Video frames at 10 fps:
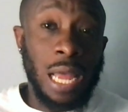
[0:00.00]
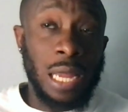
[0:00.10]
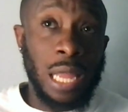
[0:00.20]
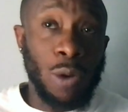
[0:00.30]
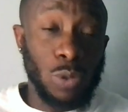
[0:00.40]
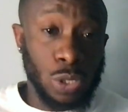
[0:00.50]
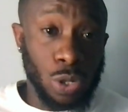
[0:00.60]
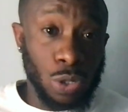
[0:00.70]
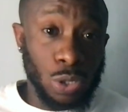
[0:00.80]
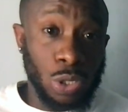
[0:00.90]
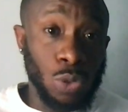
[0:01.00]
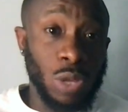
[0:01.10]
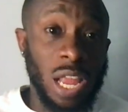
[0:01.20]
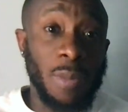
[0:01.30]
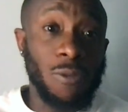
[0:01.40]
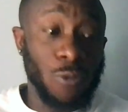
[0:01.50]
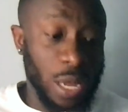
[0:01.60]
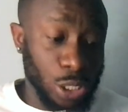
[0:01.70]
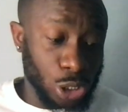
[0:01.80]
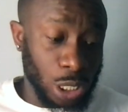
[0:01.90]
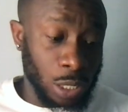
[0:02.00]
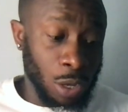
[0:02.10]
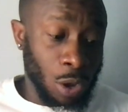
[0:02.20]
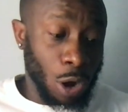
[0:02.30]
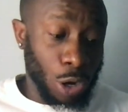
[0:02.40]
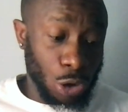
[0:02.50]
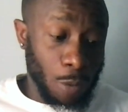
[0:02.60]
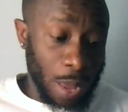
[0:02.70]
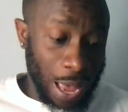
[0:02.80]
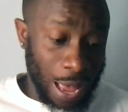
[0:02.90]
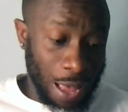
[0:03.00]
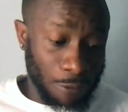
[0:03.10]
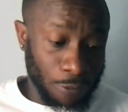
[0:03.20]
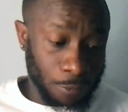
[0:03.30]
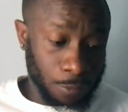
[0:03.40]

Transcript: that, that was done to you that I'm avenging on your behalf.